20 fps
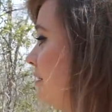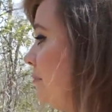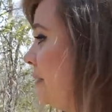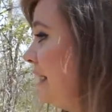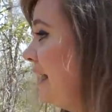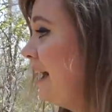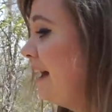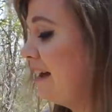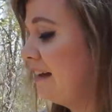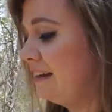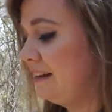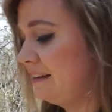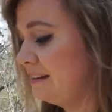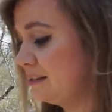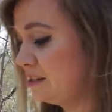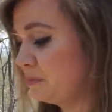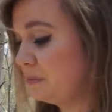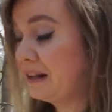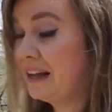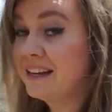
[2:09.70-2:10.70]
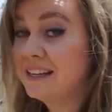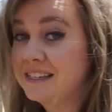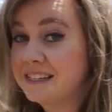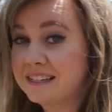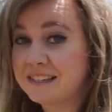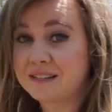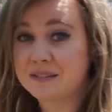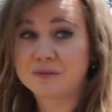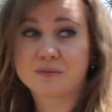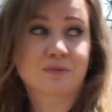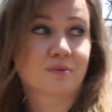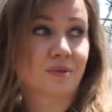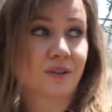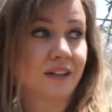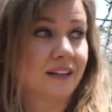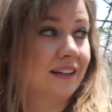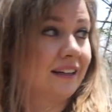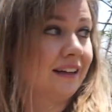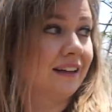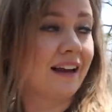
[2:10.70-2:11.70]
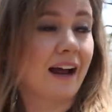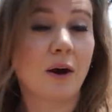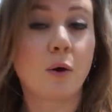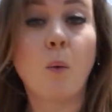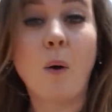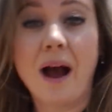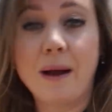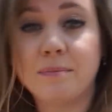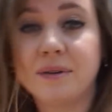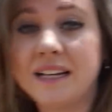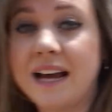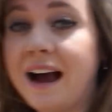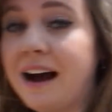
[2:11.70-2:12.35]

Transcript: But yeah, this place is really like wiped